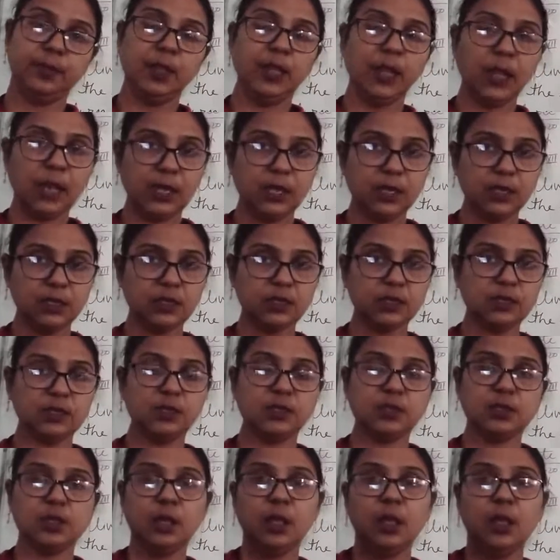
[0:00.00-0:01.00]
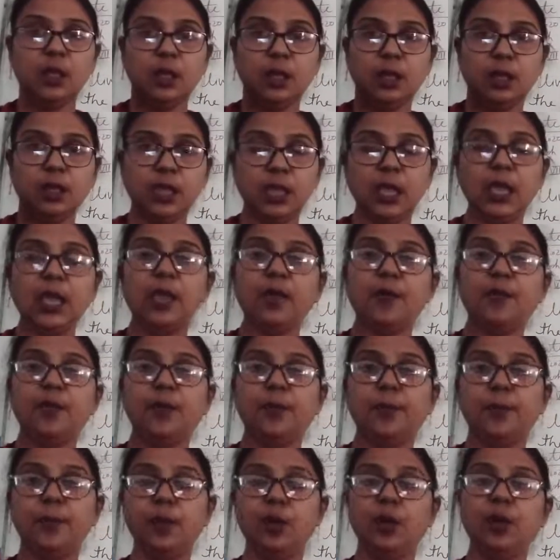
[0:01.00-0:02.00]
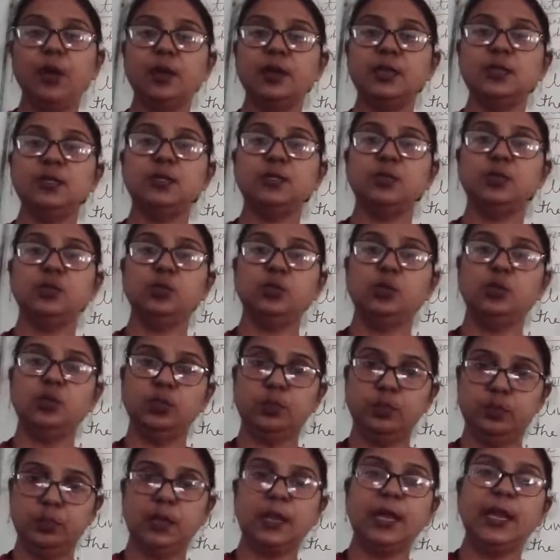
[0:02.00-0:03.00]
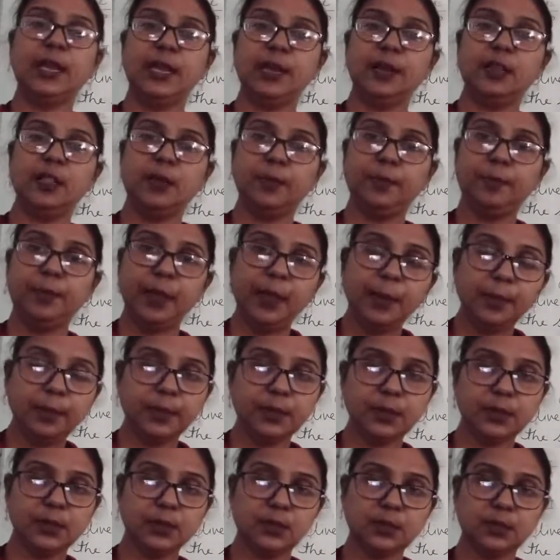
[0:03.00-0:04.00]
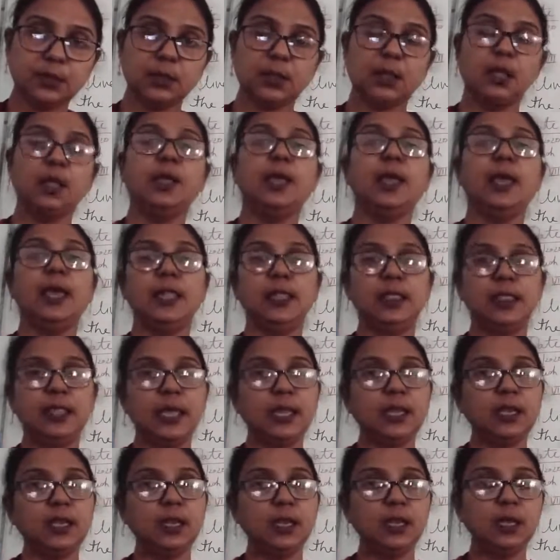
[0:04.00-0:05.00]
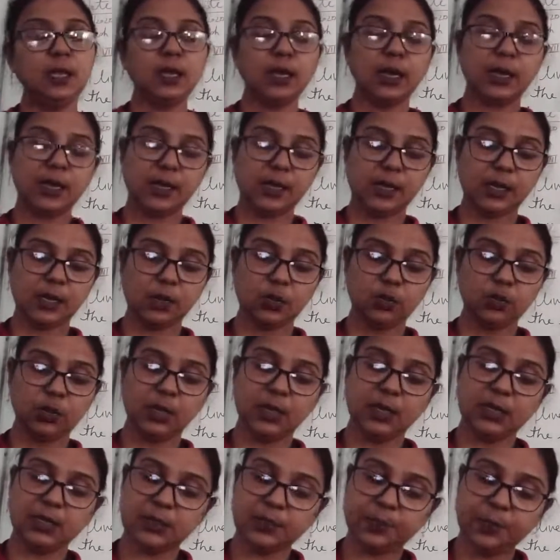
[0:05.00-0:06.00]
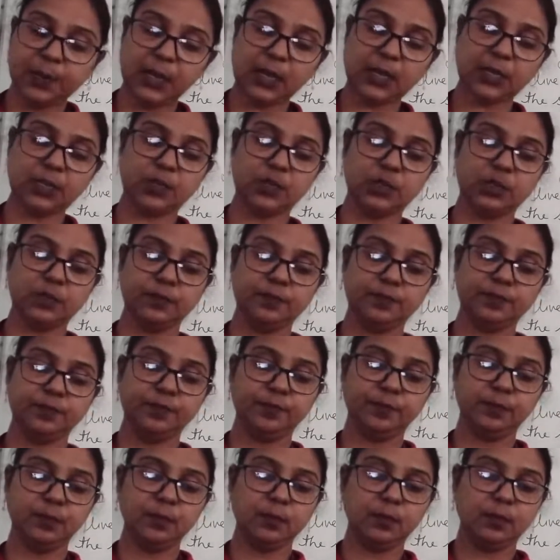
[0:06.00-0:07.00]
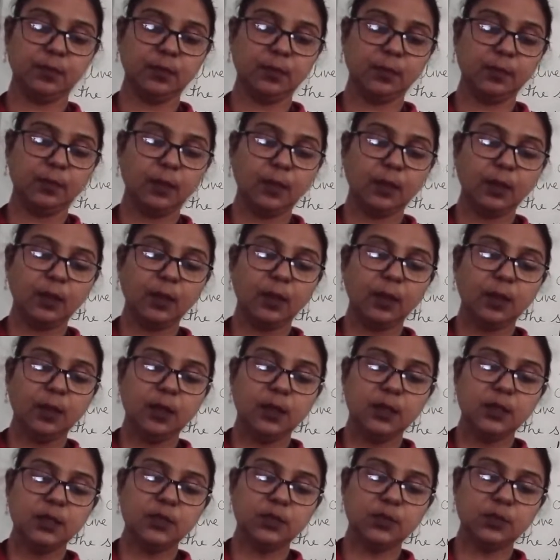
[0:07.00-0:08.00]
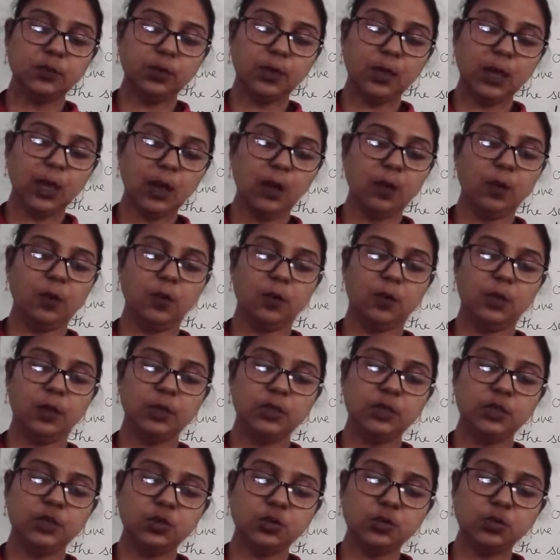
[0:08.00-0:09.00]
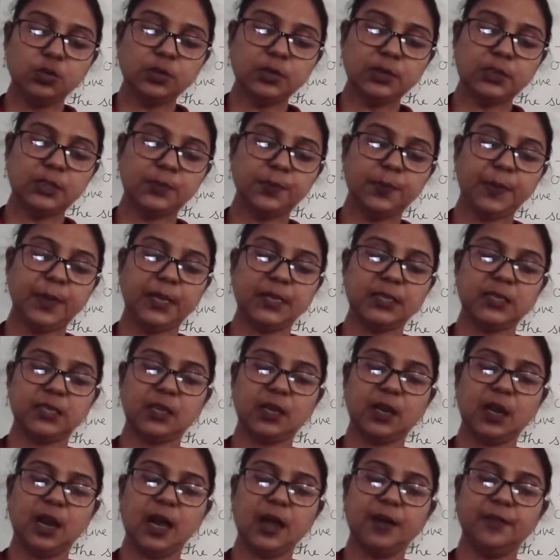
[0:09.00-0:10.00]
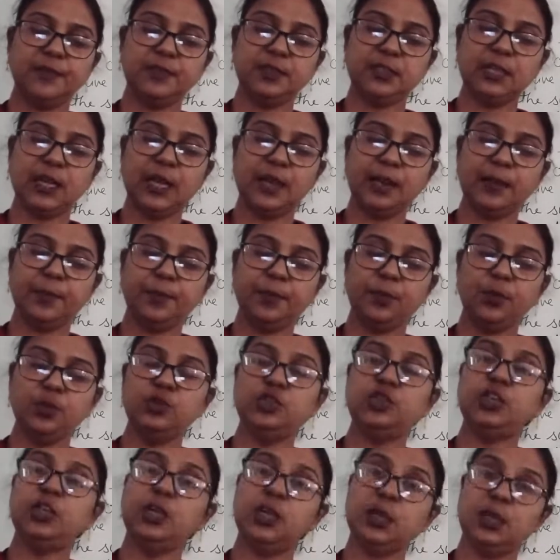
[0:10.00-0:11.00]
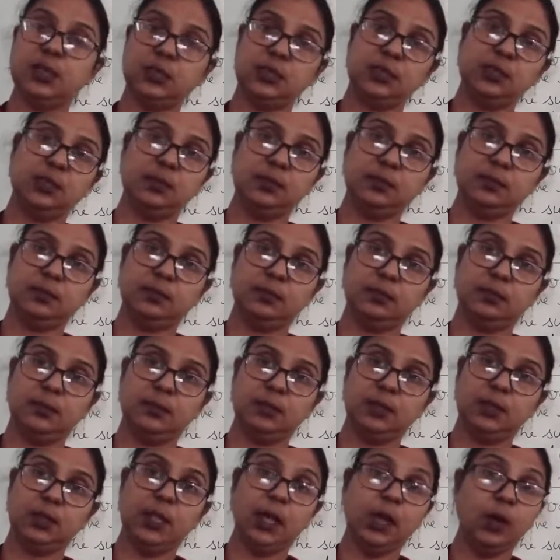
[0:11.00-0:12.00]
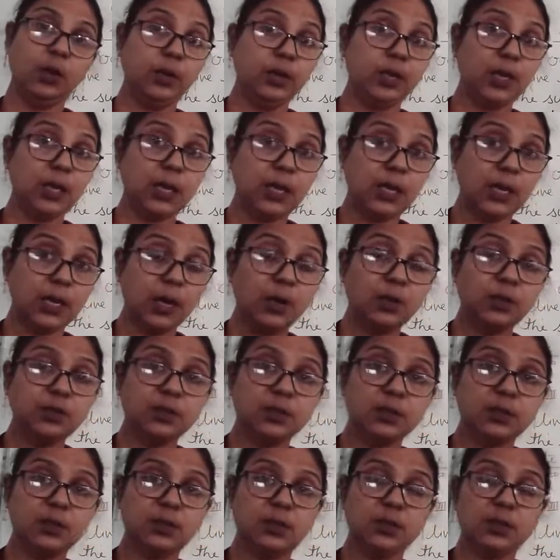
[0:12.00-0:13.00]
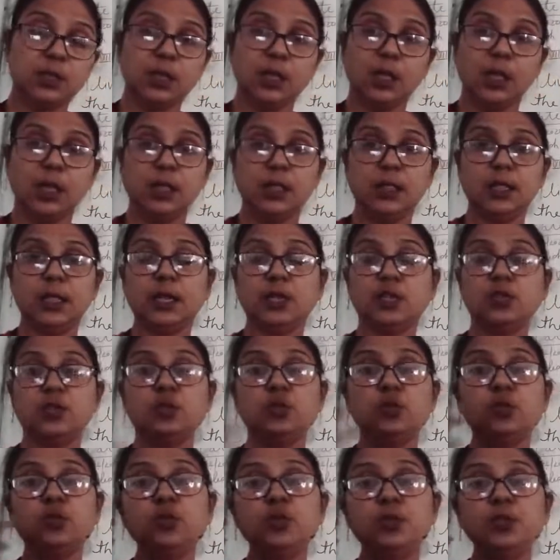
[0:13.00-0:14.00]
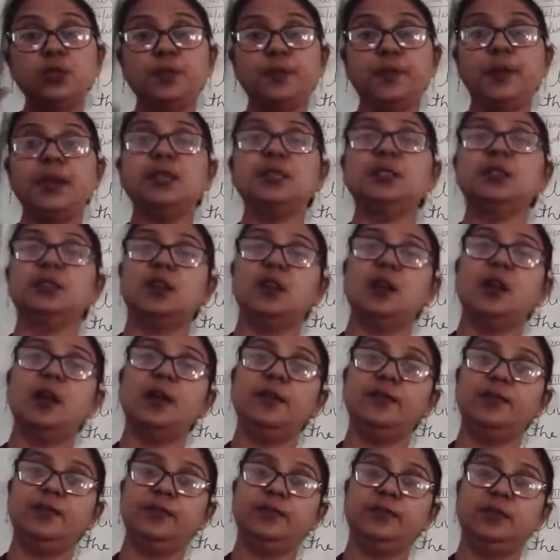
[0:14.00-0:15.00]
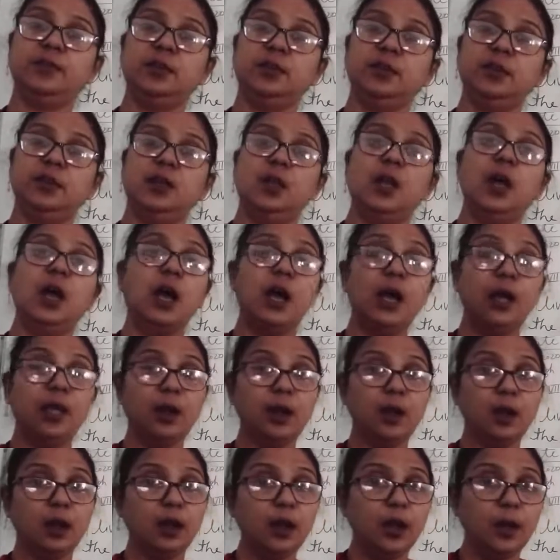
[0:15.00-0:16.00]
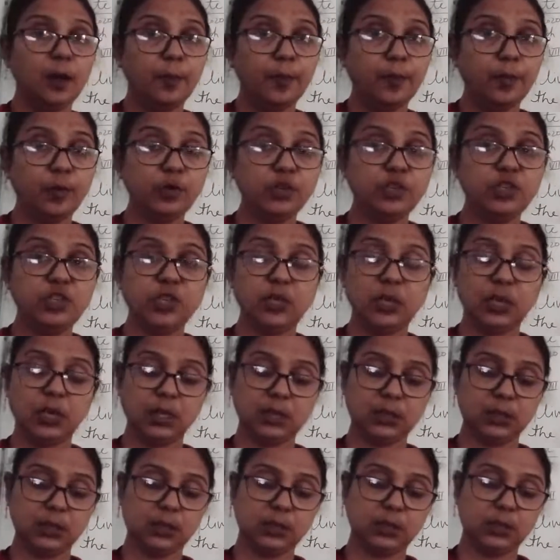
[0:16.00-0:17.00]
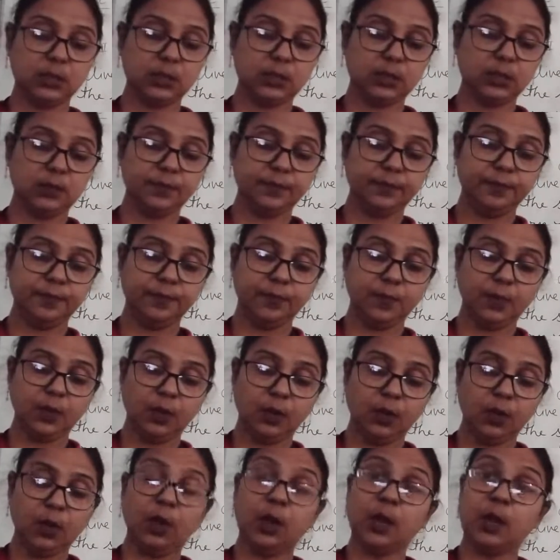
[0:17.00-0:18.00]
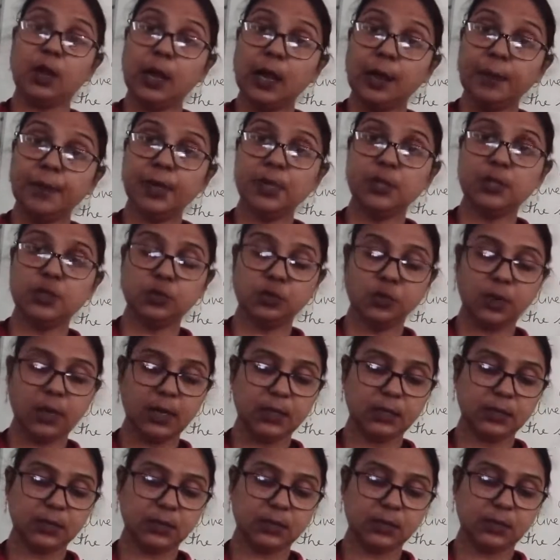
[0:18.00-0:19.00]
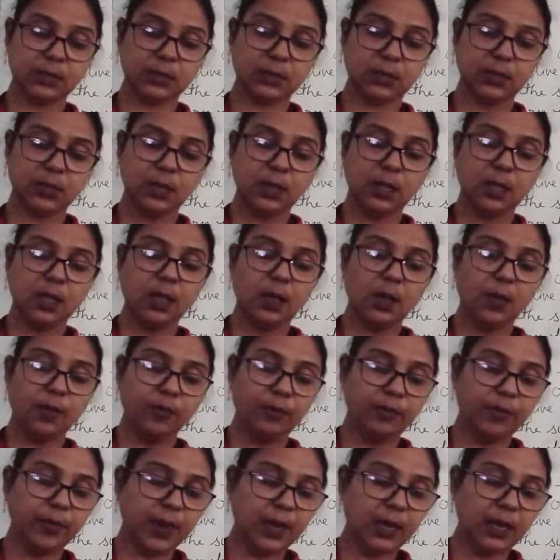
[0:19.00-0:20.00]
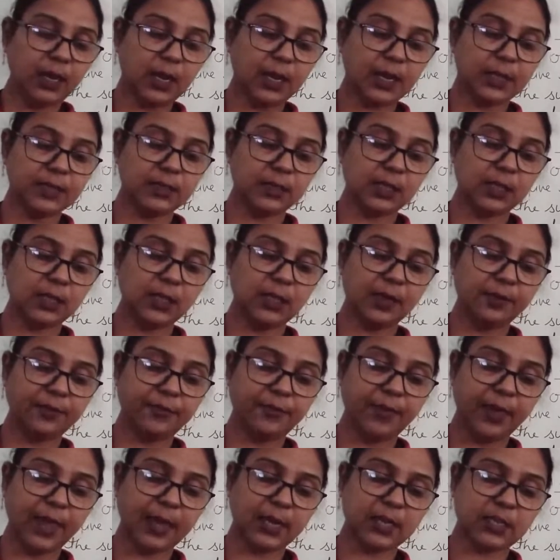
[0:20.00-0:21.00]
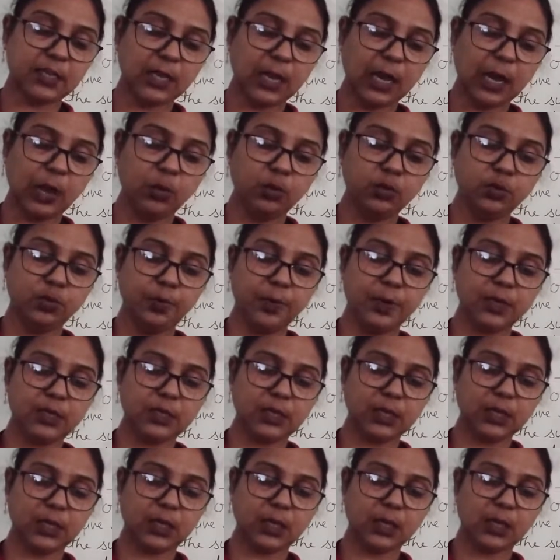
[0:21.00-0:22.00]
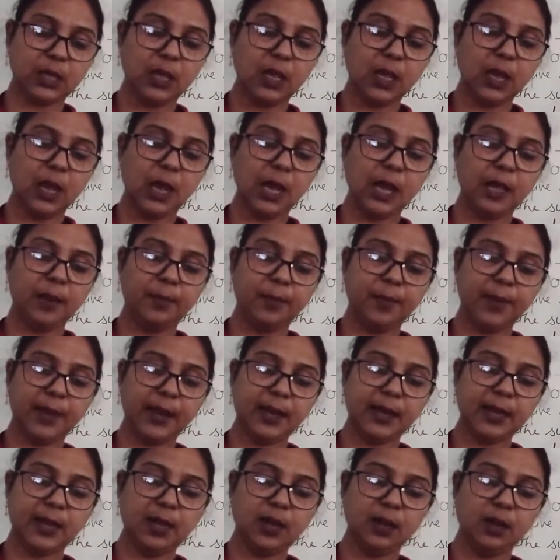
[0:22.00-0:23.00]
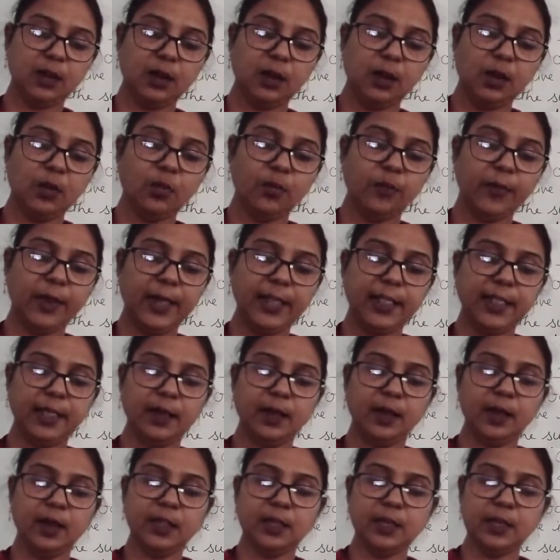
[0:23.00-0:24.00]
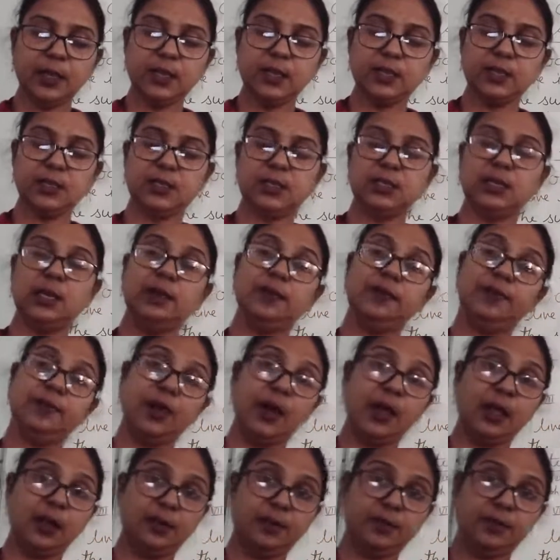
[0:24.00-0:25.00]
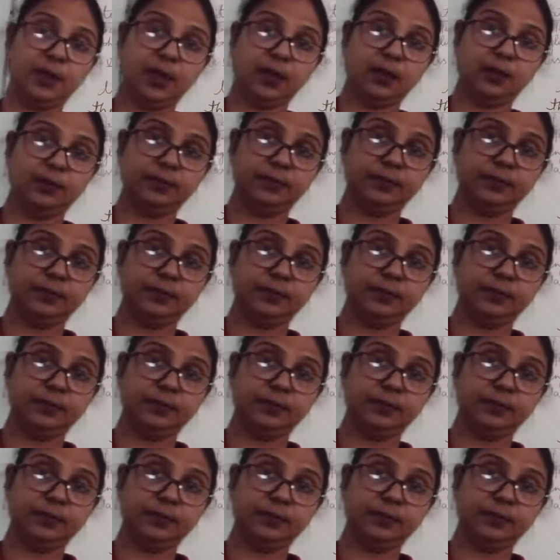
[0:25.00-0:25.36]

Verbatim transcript: And he just gave a pause to collect the papers and then he continued the speech. So now, two spacecrafts are approaching us. Now he announced that two spacecraft are approaching us or coming to us. One is in the fact orbiting our planet while the other is still far away.